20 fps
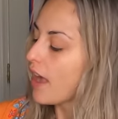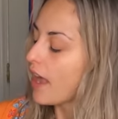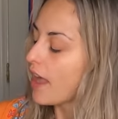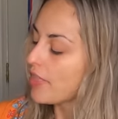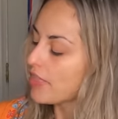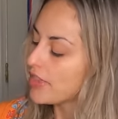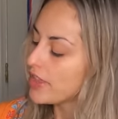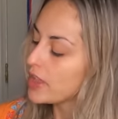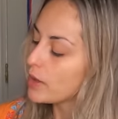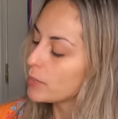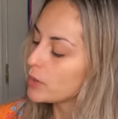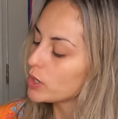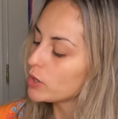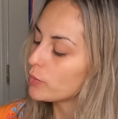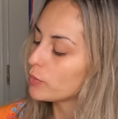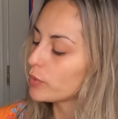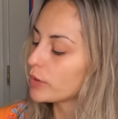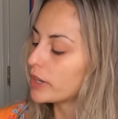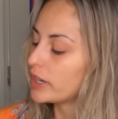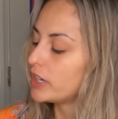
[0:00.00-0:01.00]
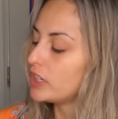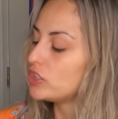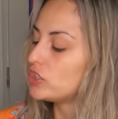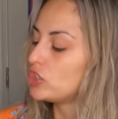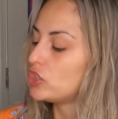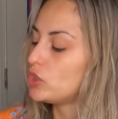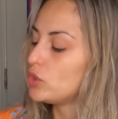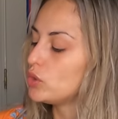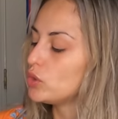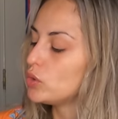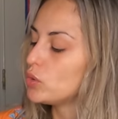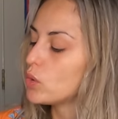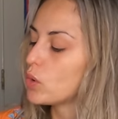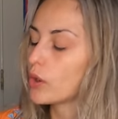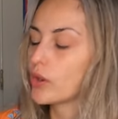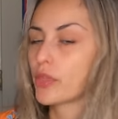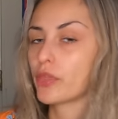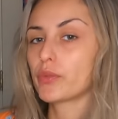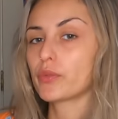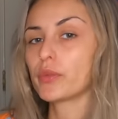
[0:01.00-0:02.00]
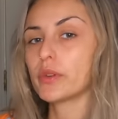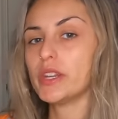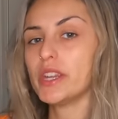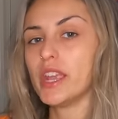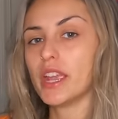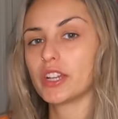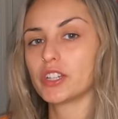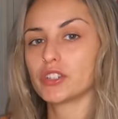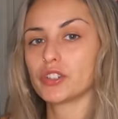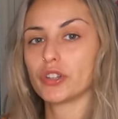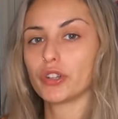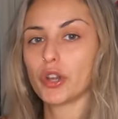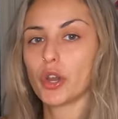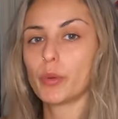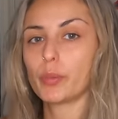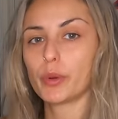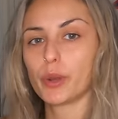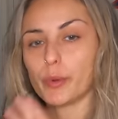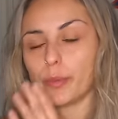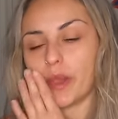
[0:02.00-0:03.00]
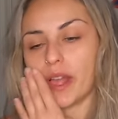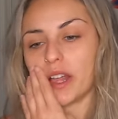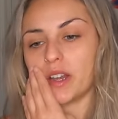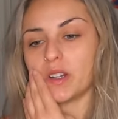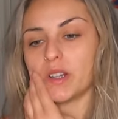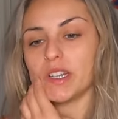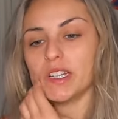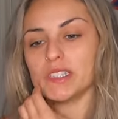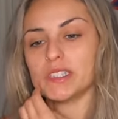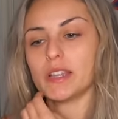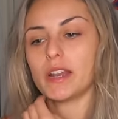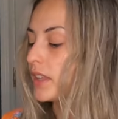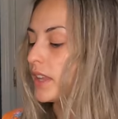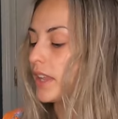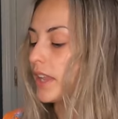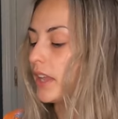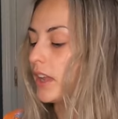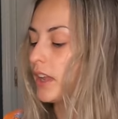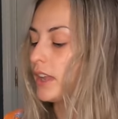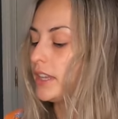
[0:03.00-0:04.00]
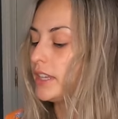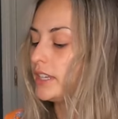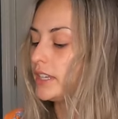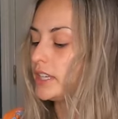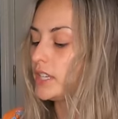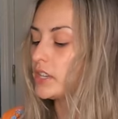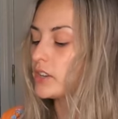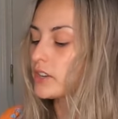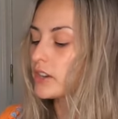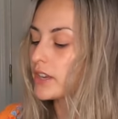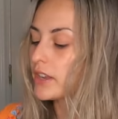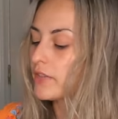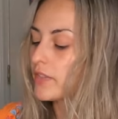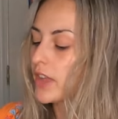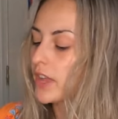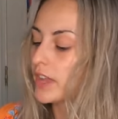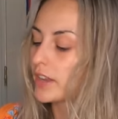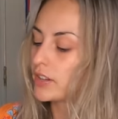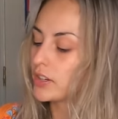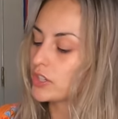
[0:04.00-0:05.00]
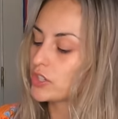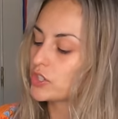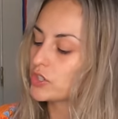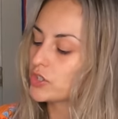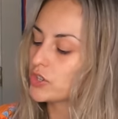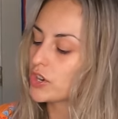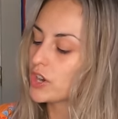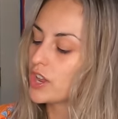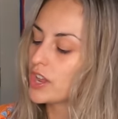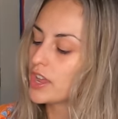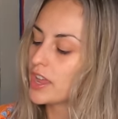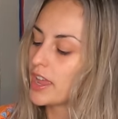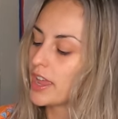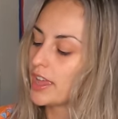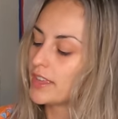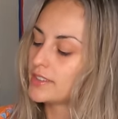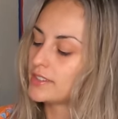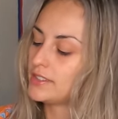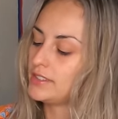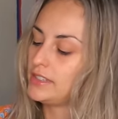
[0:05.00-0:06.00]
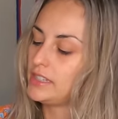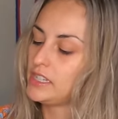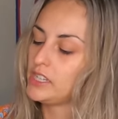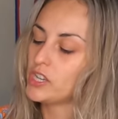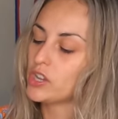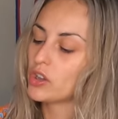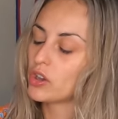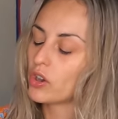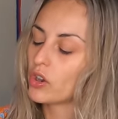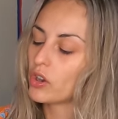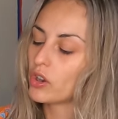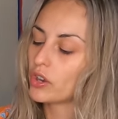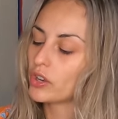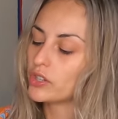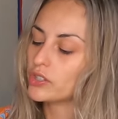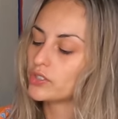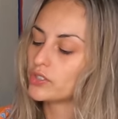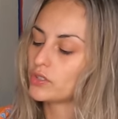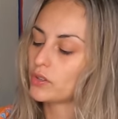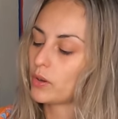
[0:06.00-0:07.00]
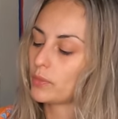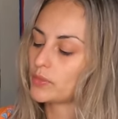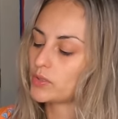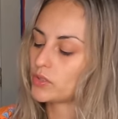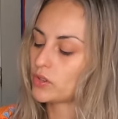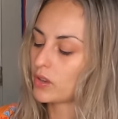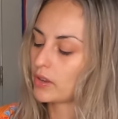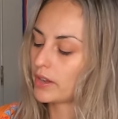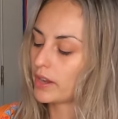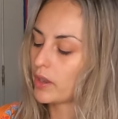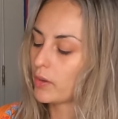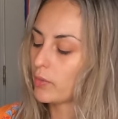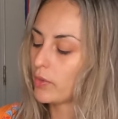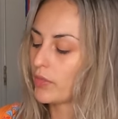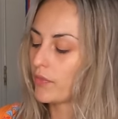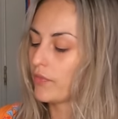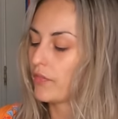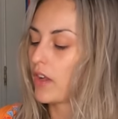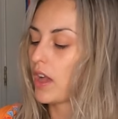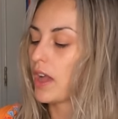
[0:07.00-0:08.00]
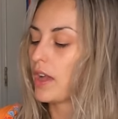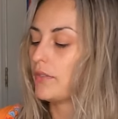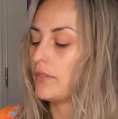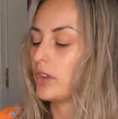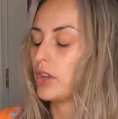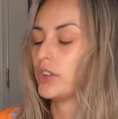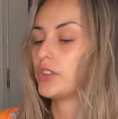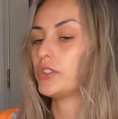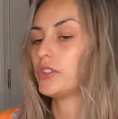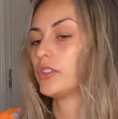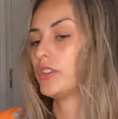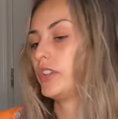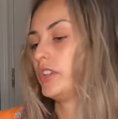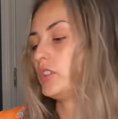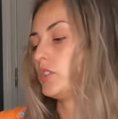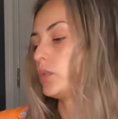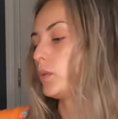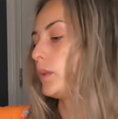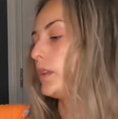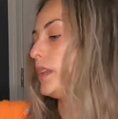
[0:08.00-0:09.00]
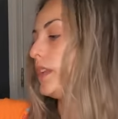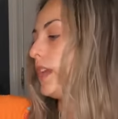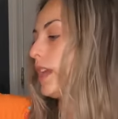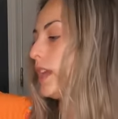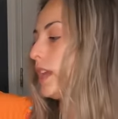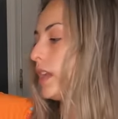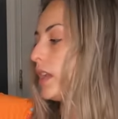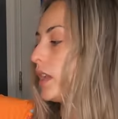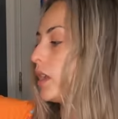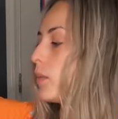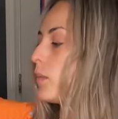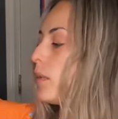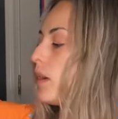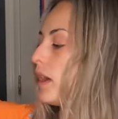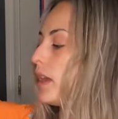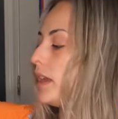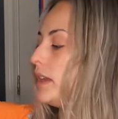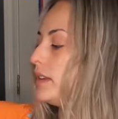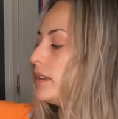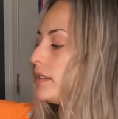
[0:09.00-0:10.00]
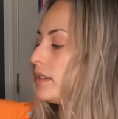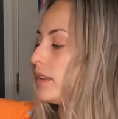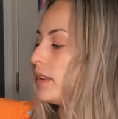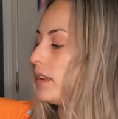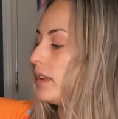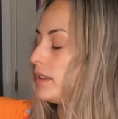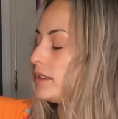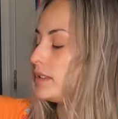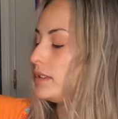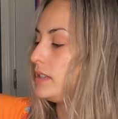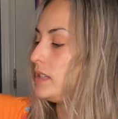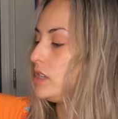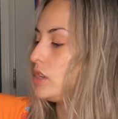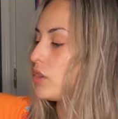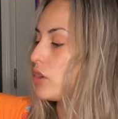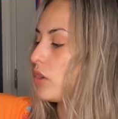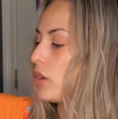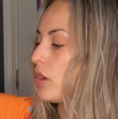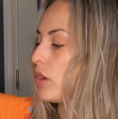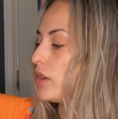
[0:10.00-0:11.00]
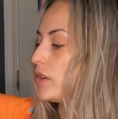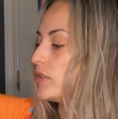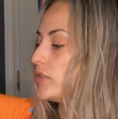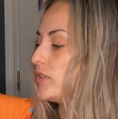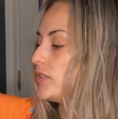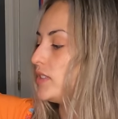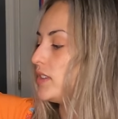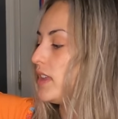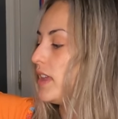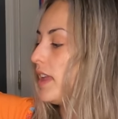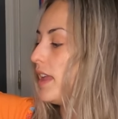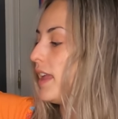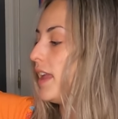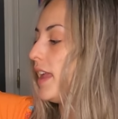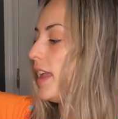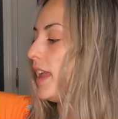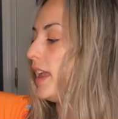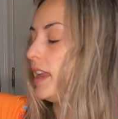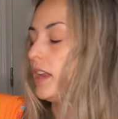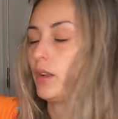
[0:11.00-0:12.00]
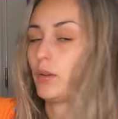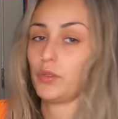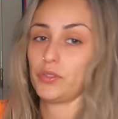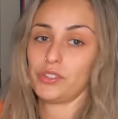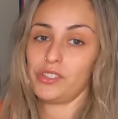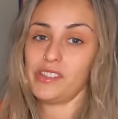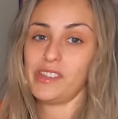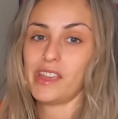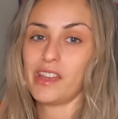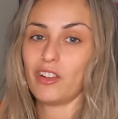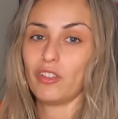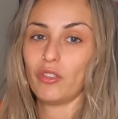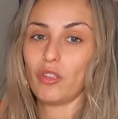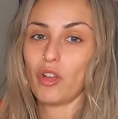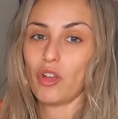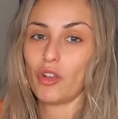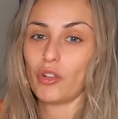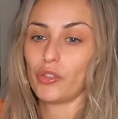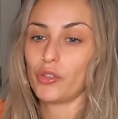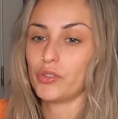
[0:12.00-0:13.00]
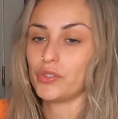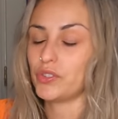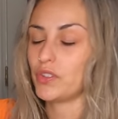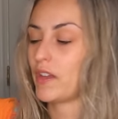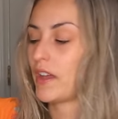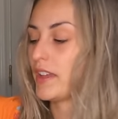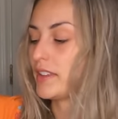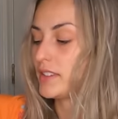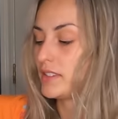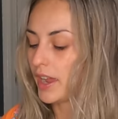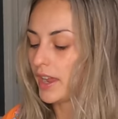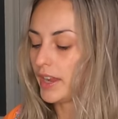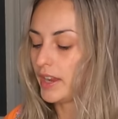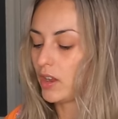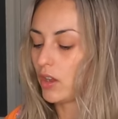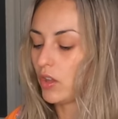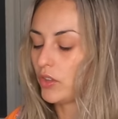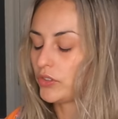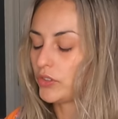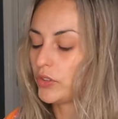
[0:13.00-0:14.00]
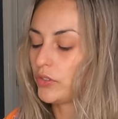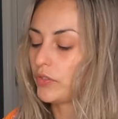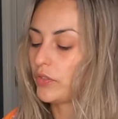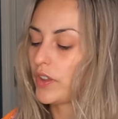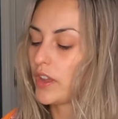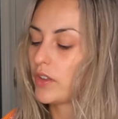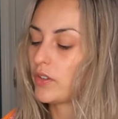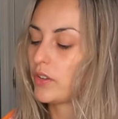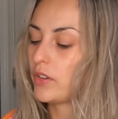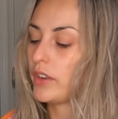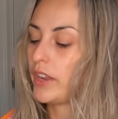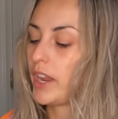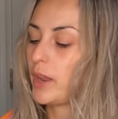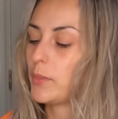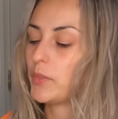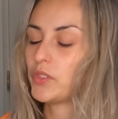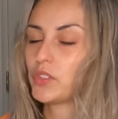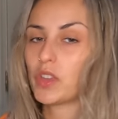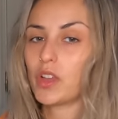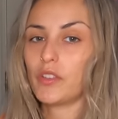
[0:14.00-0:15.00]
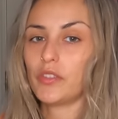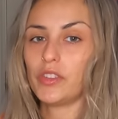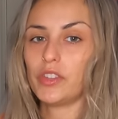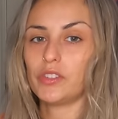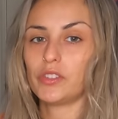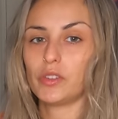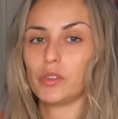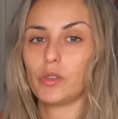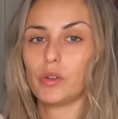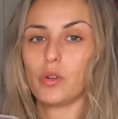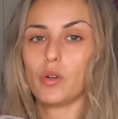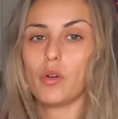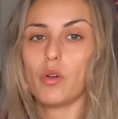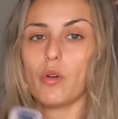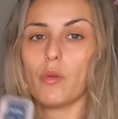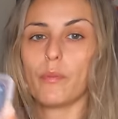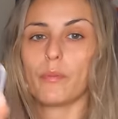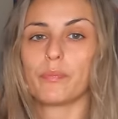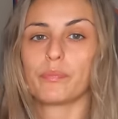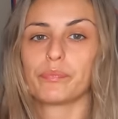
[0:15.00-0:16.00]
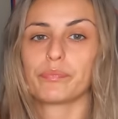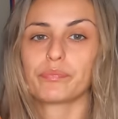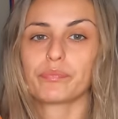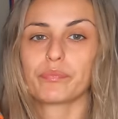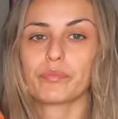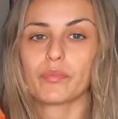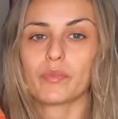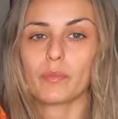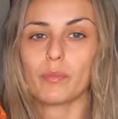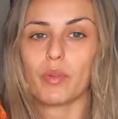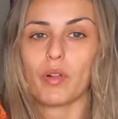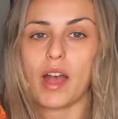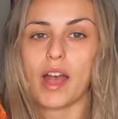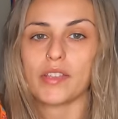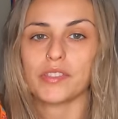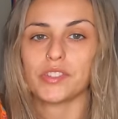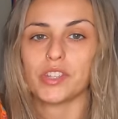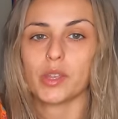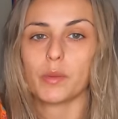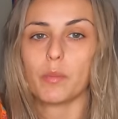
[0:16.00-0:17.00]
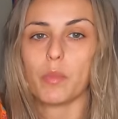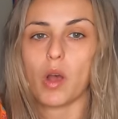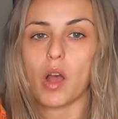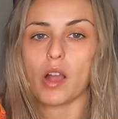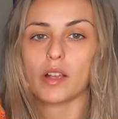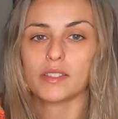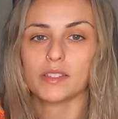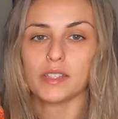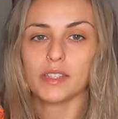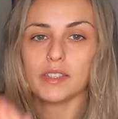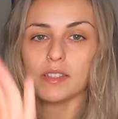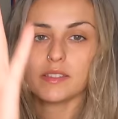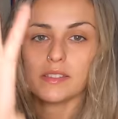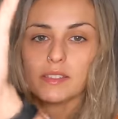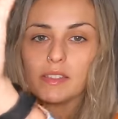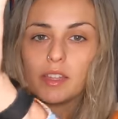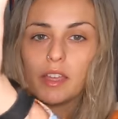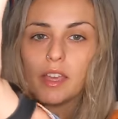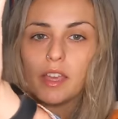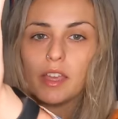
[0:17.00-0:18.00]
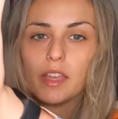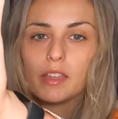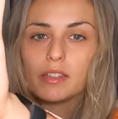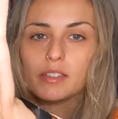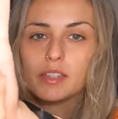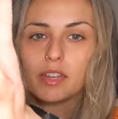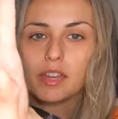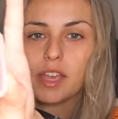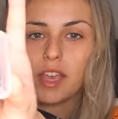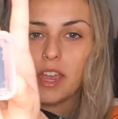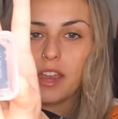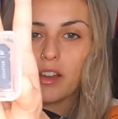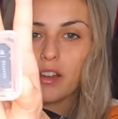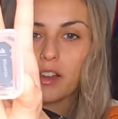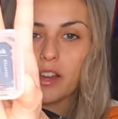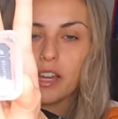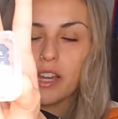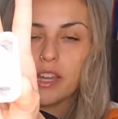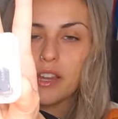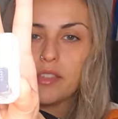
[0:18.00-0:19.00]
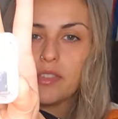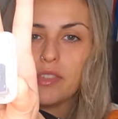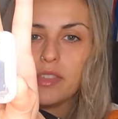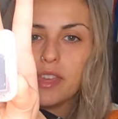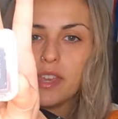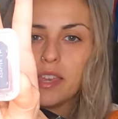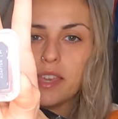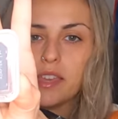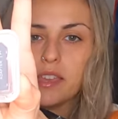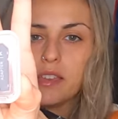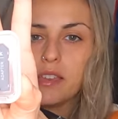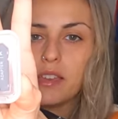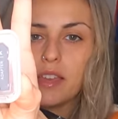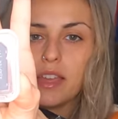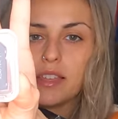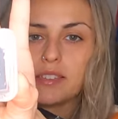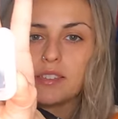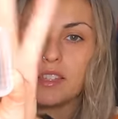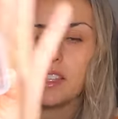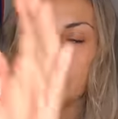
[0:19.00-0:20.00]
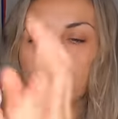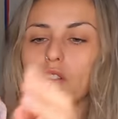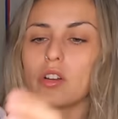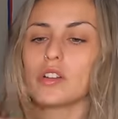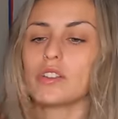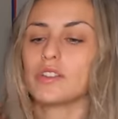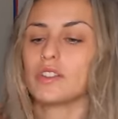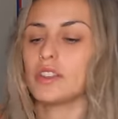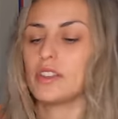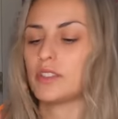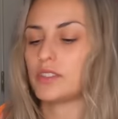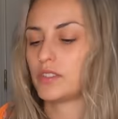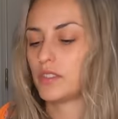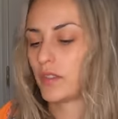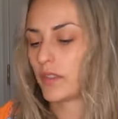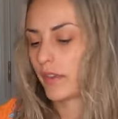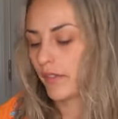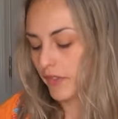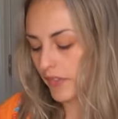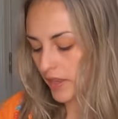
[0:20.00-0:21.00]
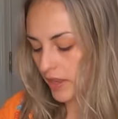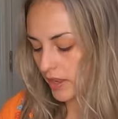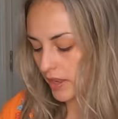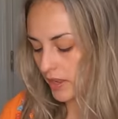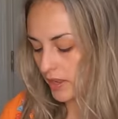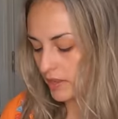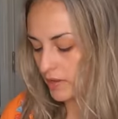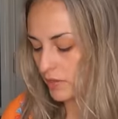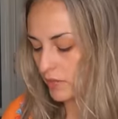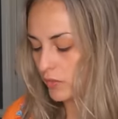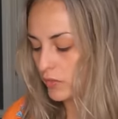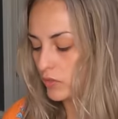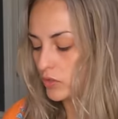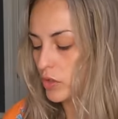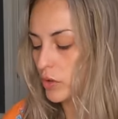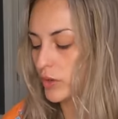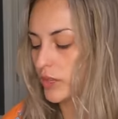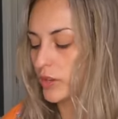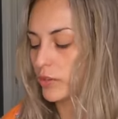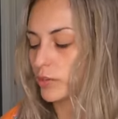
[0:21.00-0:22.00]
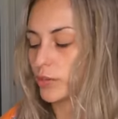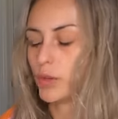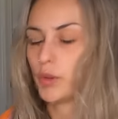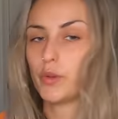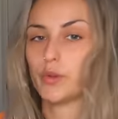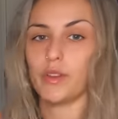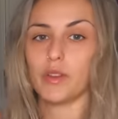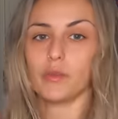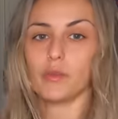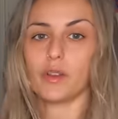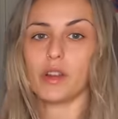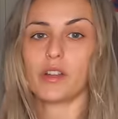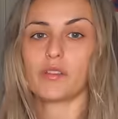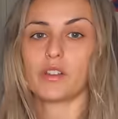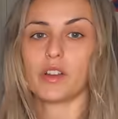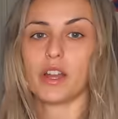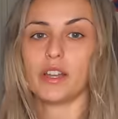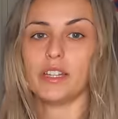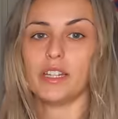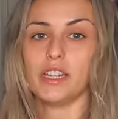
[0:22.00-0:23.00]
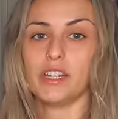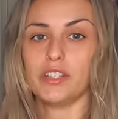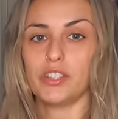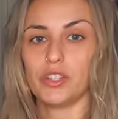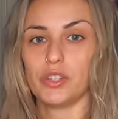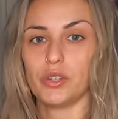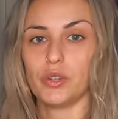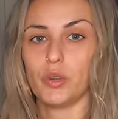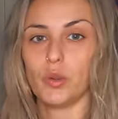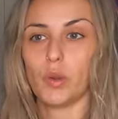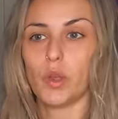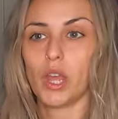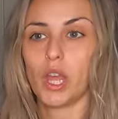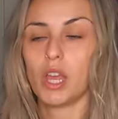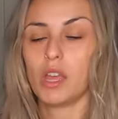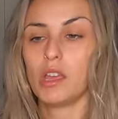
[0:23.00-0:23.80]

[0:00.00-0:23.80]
I think I'm gonna bring two or three extra GoPro batteries. Uh, here I have extra SD cards. So I'm starting out with five 128 gigabyte SD cards and I'll see how long those last. I also found on Amazon these little plastic boxes to carry the SD cards in so that they don't get ruined and whenever I need to